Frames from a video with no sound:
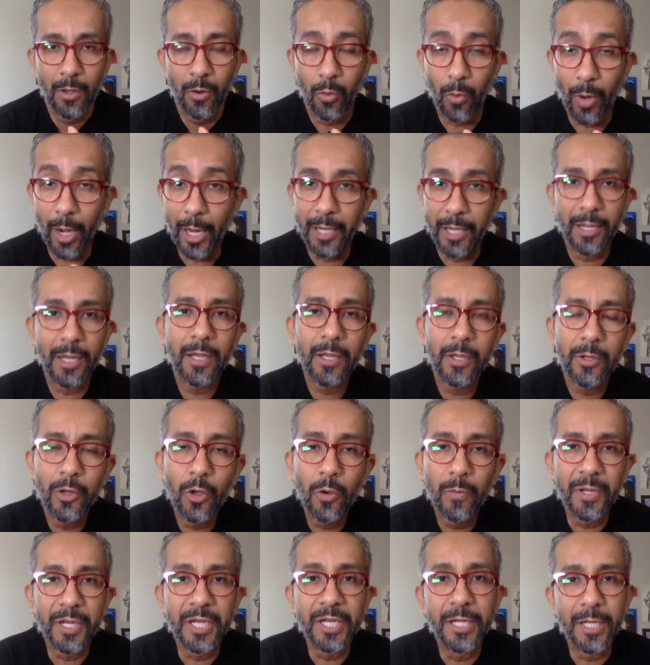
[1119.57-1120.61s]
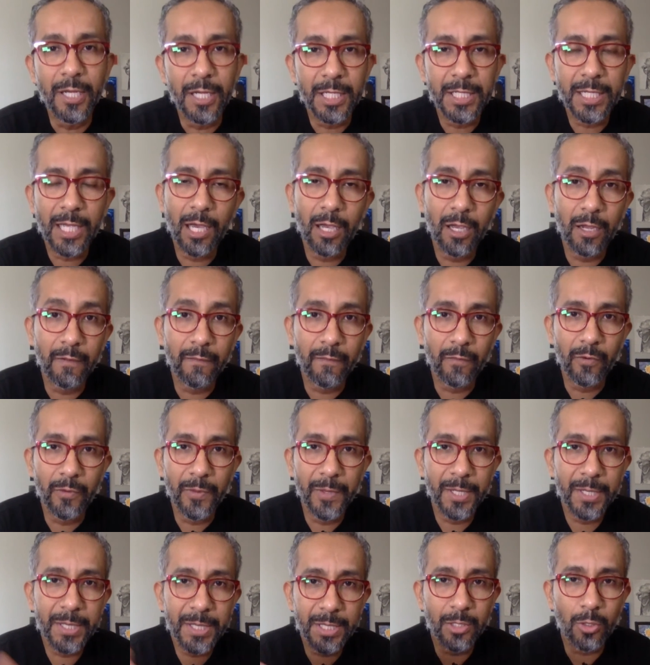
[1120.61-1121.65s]
Right, nobody does. However,
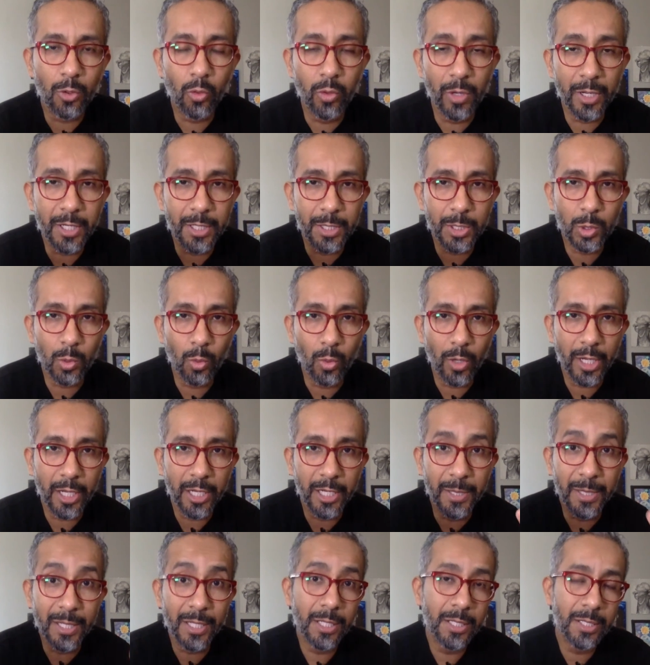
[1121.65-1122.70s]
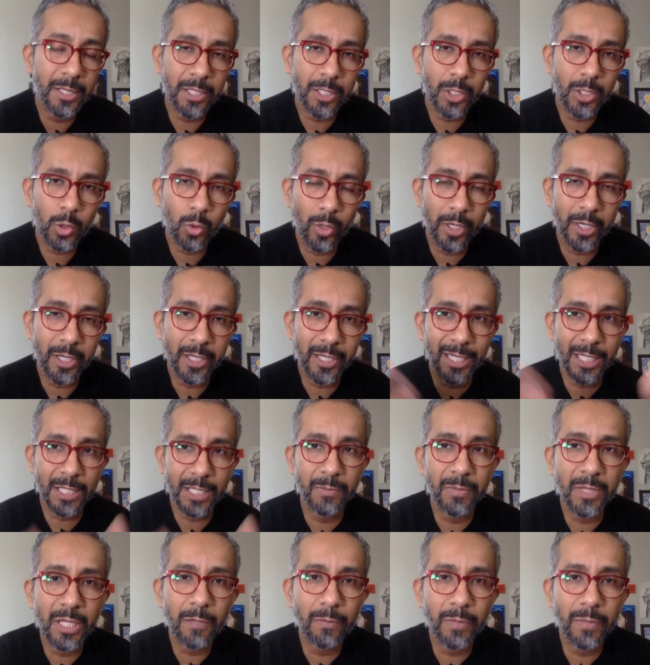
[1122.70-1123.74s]
this is the quickest way and the easiest way to get as
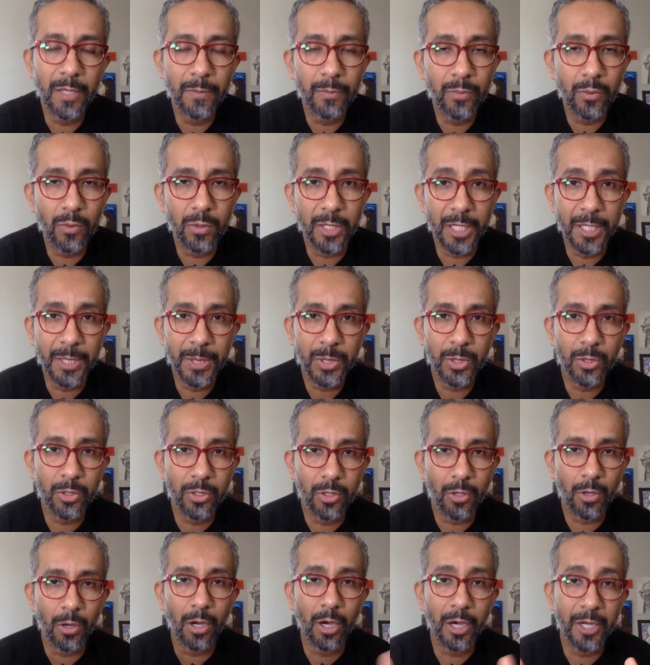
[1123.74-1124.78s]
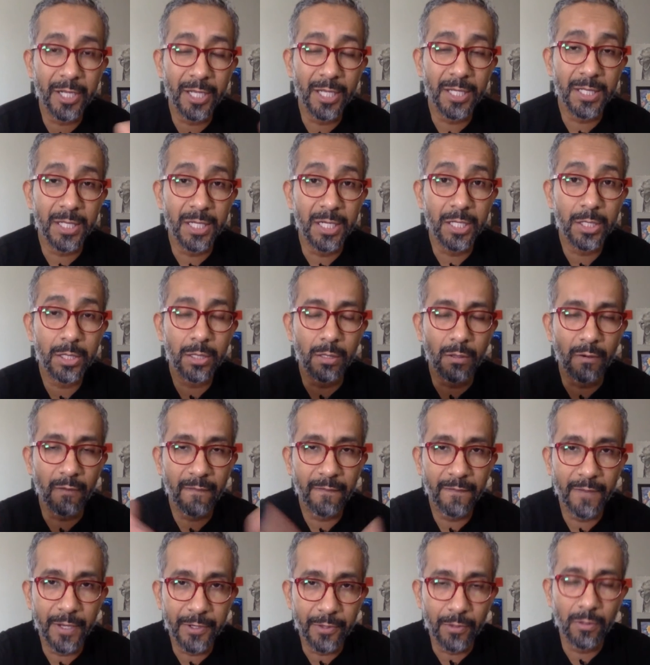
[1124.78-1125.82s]
many people into your audience and into your
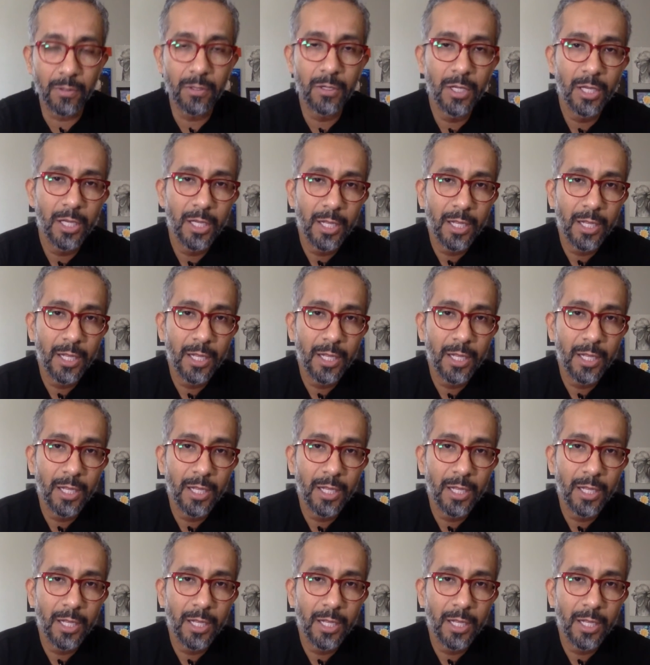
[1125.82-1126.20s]
funnel